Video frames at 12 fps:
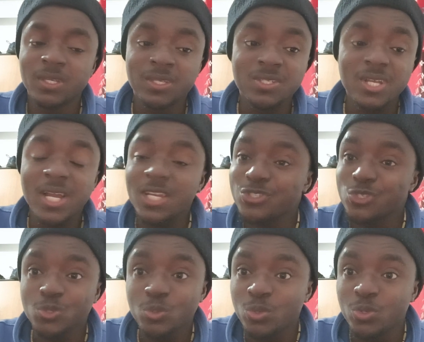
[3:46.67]
It's
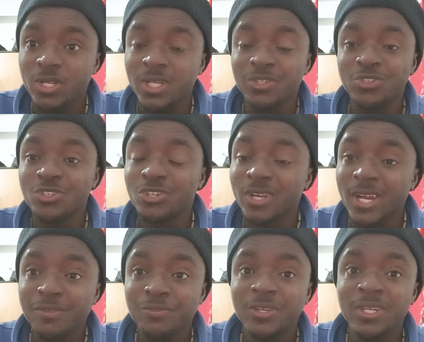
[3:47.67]
absolutely
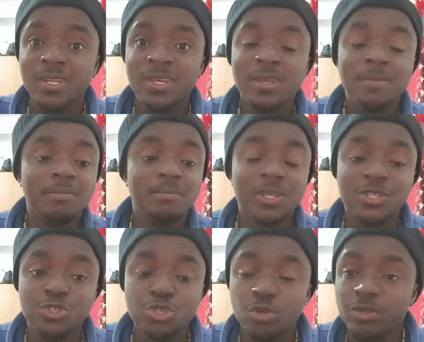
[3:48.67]
driving
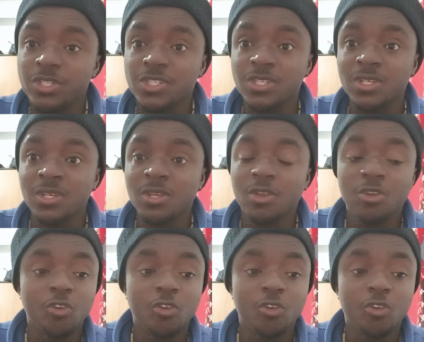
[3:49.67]
majority